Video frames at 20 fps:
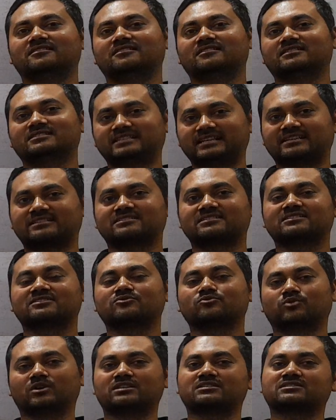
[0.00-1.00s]

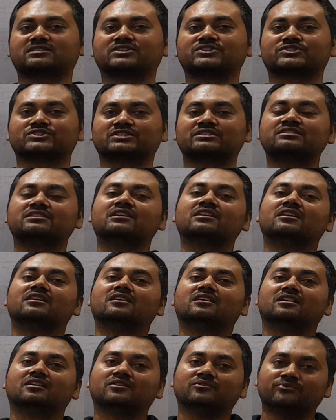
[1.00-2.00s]
section was concerned.
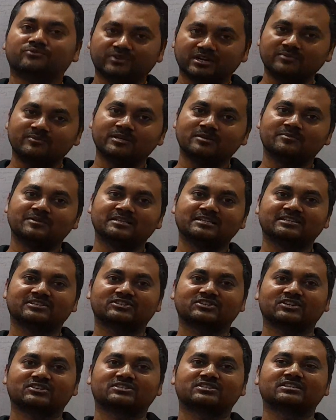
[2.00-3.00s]
We will be
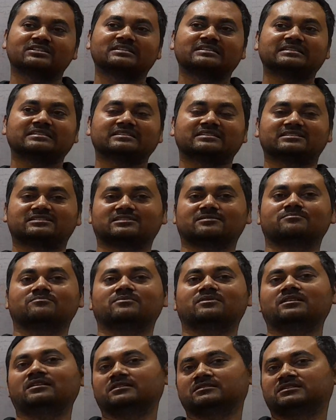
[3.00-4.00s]
discussing
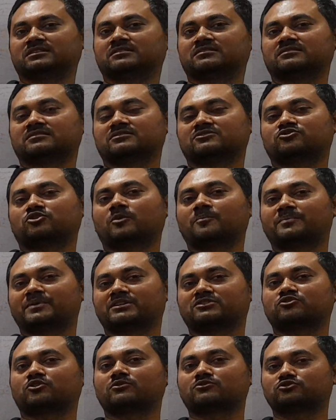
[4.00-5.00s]
some other
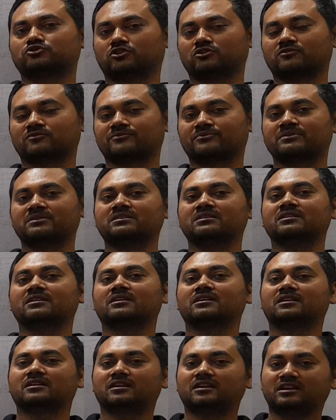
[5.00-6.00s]
topics of geography
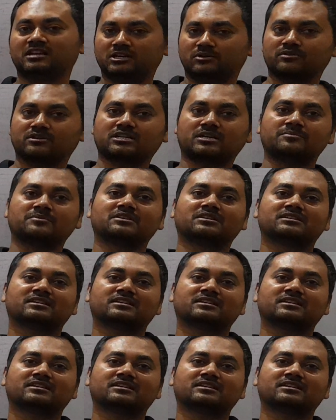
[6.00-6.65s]
in our coming